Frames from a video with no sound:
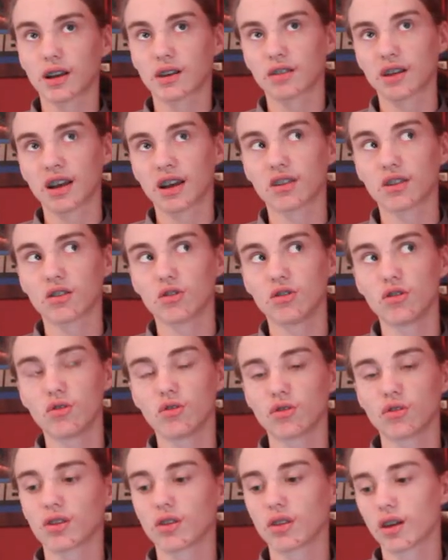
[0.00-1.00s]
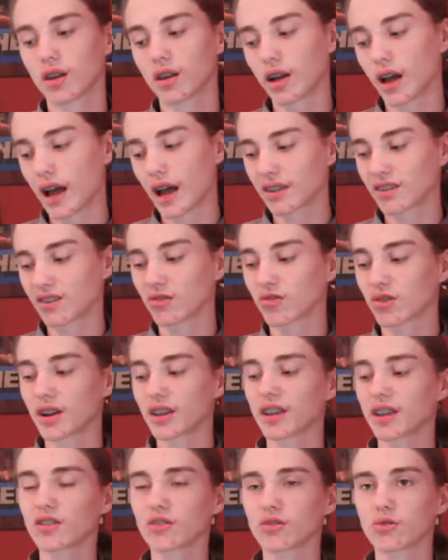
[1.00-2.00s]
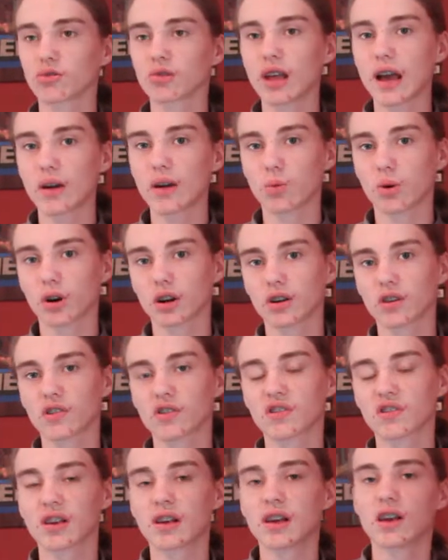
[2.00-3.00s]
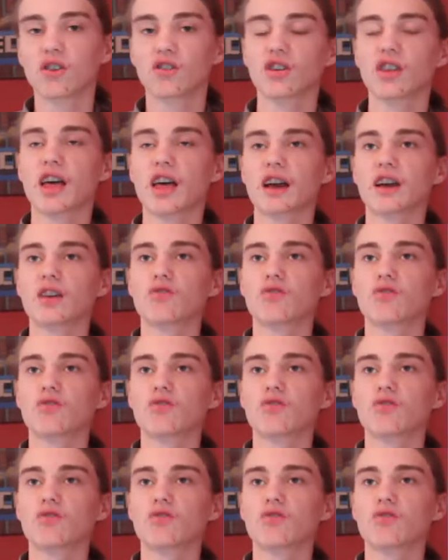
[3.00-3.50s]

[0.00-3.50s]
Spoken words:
So, because I had to use it, I had to run it through Lightworks,